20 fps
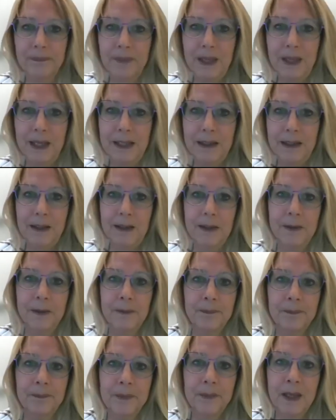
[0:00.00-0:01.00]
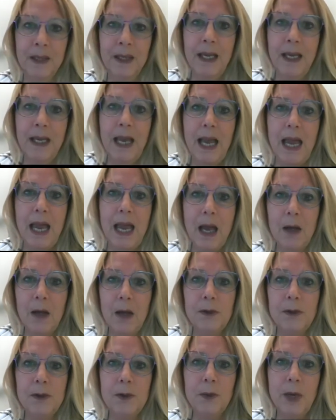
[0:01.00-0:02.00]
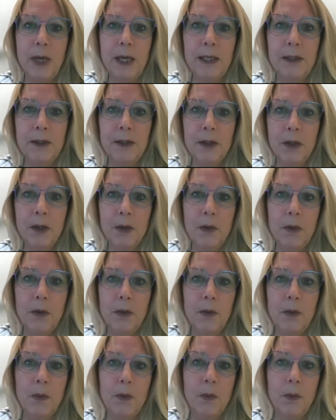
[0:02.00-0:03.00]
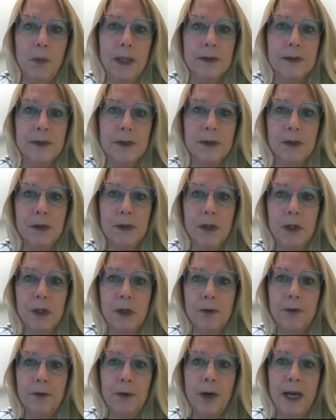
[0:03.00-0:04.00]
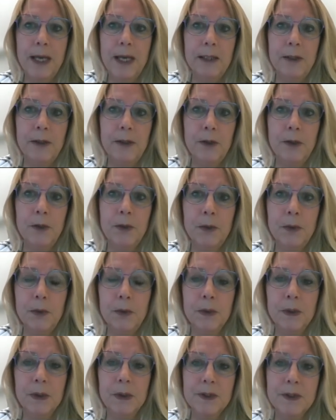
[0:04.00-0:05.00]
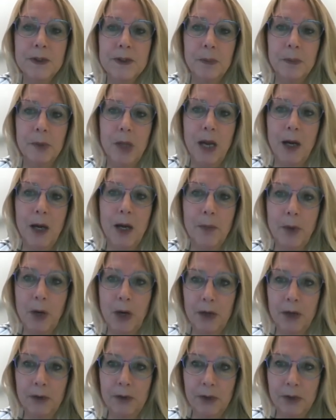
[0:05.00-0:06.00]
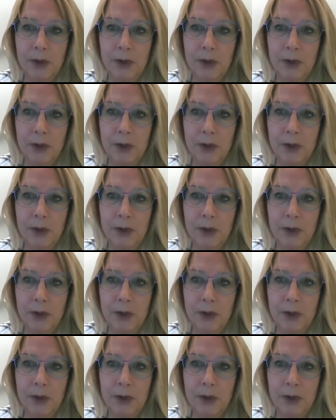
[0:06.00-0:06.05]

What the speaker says: Thank you. How do I know when to look for a new supplier, partner, or